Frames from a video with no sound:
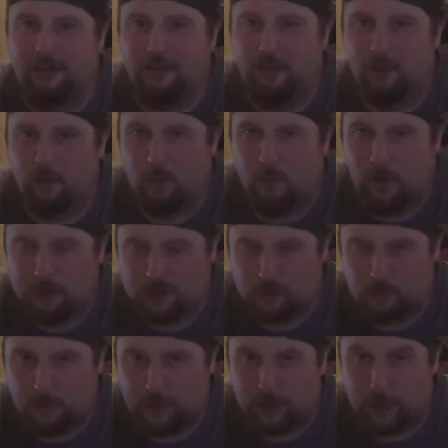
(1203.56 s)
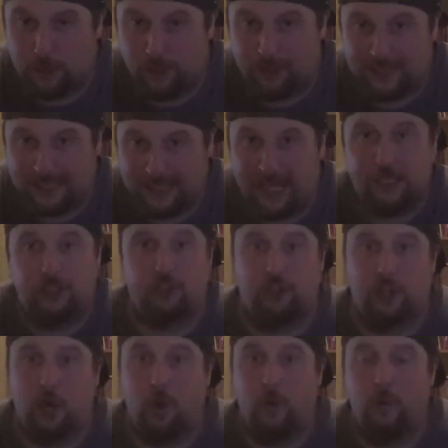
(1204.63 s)
the Worst Witch 98
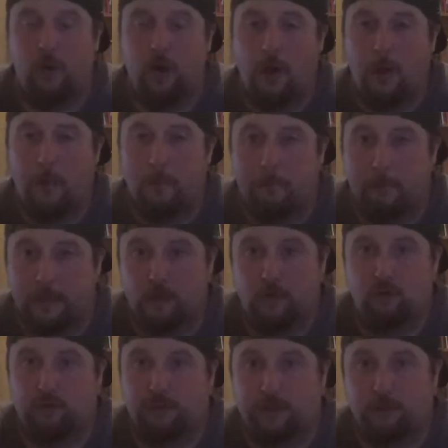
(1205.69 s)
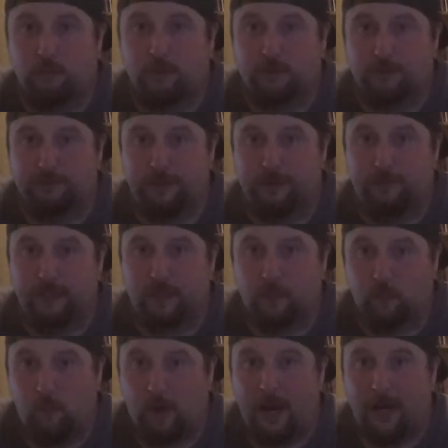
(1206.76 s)
show, Mildred was very
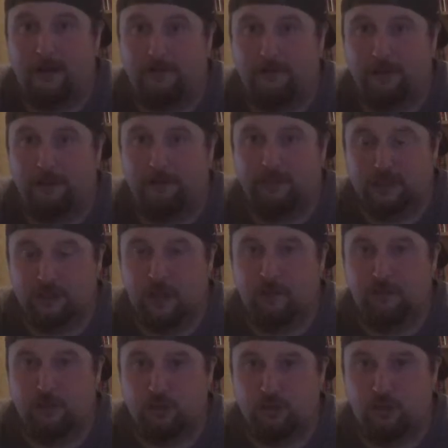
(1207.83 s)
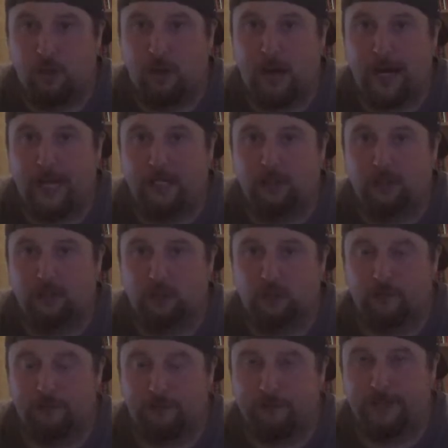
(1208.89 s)
quiet, very reserved, trying to
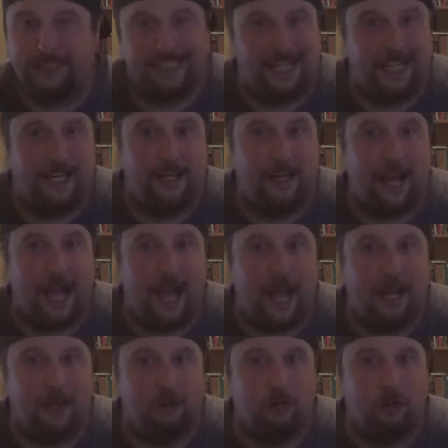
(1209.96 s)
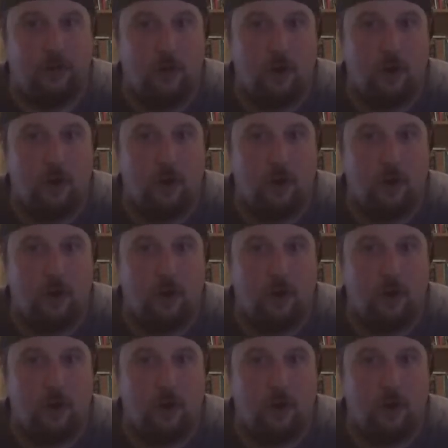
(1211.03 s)
sort of fit in and